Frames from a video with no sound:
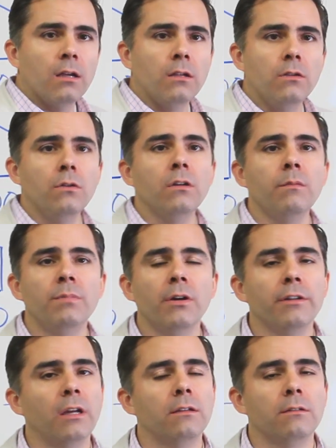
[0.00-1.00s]
you can
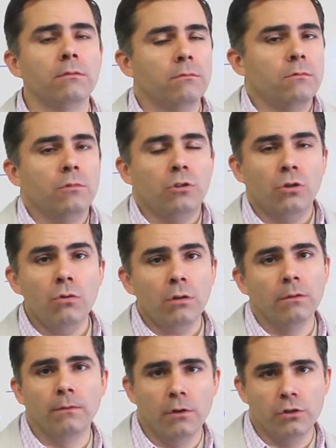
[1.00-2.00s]
build 2
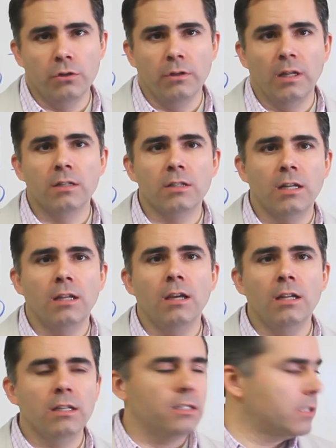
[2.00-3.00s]
conversion units,
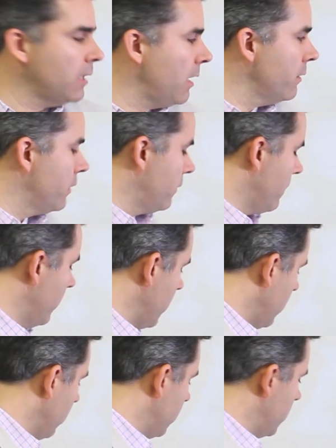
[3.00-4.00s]
and it scales from
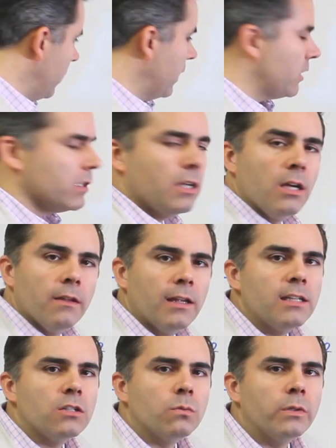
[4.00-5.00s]
there. So
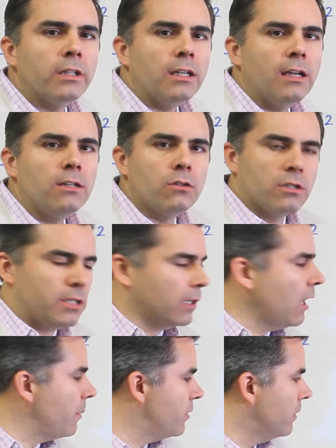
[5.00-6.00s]
that's a really interesting
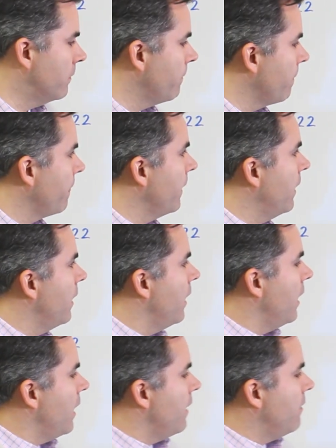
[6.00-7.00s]
option.
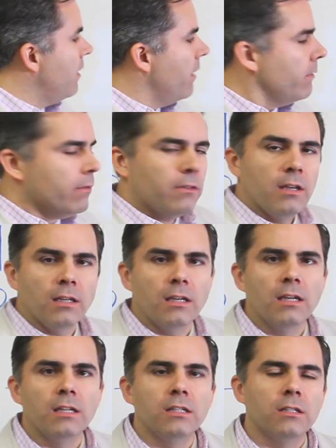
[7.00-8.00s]
The other thing
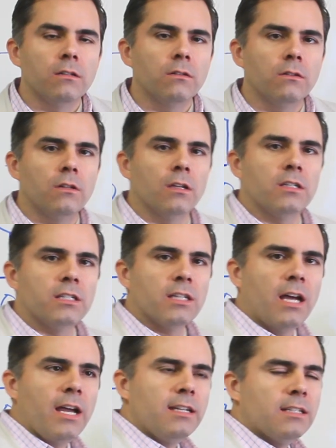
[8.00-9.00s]
is the
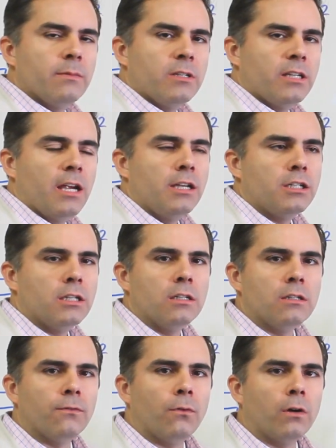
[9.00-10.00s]
size
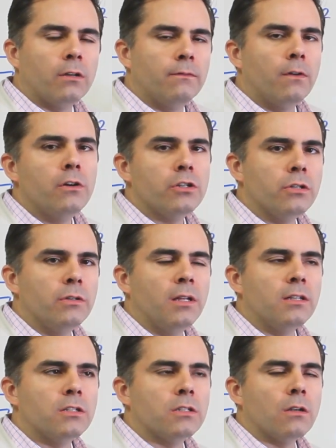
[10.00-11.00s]
limitations for conversion
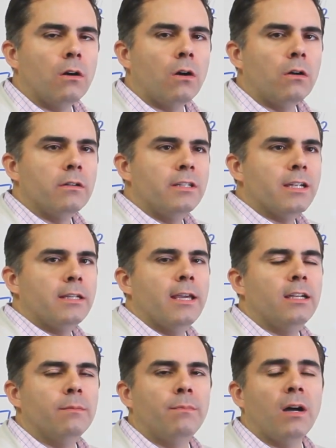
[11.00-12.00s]
units are
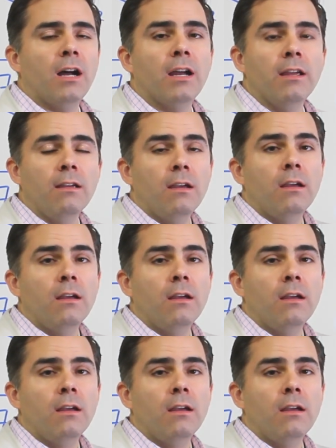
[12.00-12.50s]
dictated by